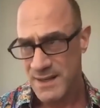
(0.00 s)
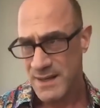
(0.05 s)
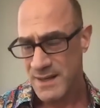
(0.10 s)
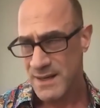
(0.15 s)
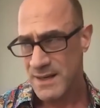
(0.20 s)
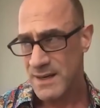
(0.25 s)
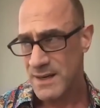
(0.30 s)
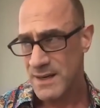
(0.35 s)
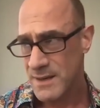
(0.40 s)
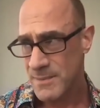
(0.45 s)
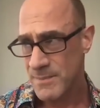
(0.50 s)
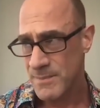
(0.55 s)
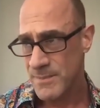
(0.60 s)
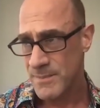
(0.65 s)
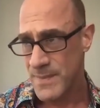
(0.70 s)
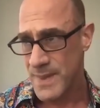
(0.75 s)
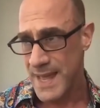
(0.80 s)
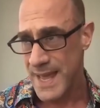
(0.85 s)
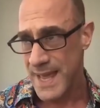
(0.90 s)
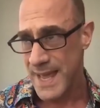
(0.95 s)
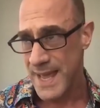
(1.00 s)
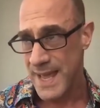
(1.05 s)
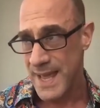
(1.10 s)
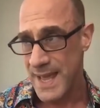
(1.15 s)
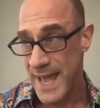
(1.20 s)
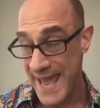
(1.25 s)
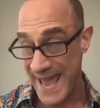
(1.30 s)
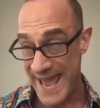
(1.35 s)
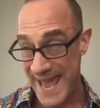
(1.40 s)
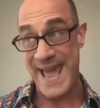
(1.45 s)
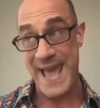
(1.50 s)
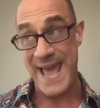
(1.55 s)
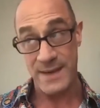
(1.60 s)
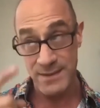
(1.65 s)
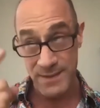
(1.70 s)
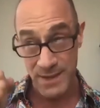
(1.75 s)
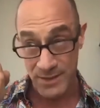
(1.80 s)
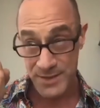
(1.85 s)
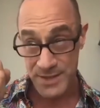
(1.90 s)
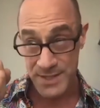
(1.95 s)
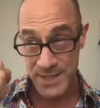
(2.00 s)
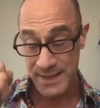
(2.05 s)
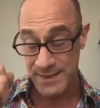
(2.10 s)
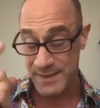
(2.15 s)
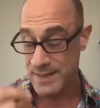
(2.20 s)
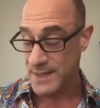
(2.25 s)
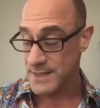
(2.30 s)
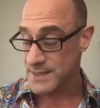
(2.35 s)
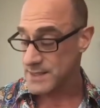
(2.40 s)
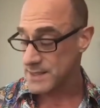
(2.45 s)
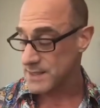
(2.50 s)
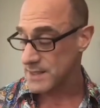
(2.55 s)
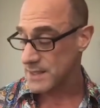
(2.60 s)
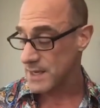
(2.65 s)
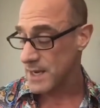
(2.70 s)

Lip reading: And I'll say this,